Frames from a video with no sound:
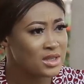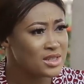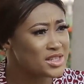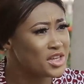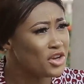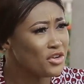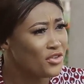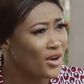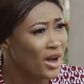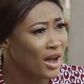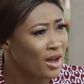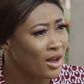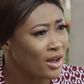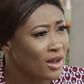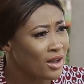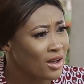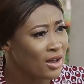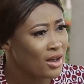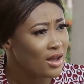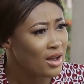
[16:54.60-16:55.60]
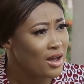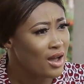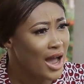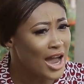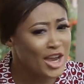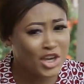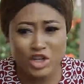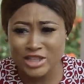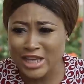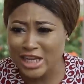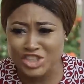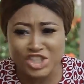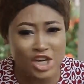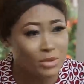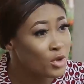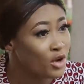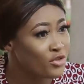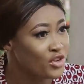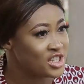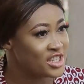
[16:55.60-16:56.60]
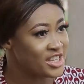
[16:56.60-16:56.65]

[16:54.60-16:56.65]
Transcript: Silver, are you not ashamed of